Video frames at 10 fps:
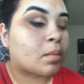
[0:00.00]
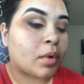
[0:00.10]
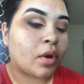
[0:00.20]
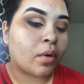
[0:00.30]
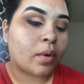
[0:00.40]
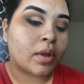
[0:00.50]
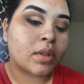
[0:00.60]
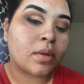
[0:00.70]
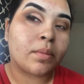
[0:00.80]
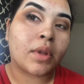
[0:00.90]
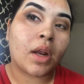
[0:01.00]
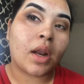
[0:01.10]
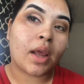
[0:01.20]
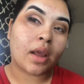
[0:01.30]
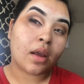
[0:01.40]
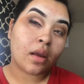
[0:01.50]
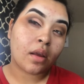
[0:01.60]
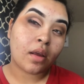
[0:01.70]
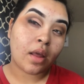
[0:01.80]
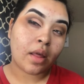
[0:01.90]
be going something like
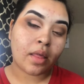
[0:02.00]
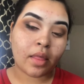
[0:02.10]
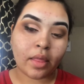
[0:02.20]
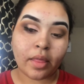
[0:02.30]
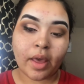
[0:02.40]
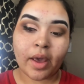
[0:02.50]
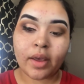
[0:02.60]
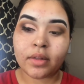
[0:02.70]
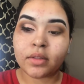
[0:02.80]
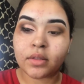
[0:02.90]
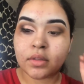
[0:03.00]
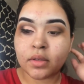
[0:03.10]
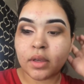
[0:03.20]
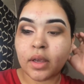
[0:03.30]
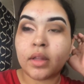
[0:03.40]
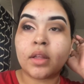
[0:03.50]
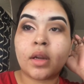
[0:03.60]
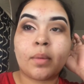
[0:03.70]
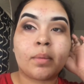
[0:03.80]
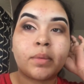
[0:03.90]
that. And then
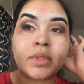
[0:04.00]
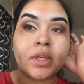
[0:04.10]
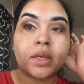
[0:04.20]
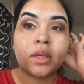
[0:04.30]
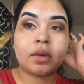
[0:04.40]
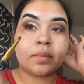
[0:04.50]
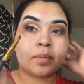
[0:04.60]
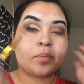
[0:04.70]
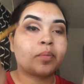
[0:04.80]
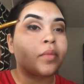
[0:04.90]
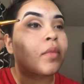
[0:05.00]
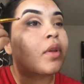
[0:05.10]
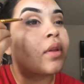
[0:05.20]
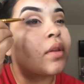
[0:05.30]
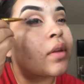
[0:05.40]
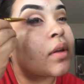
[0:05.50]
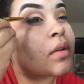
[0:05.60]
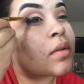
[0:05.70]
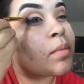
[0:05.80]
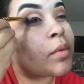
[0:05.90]
I'm going to be taking
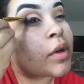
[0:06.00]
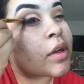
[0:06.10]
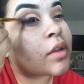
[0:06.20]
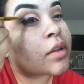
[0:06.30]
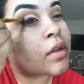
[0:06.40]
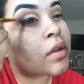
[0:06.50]
this brush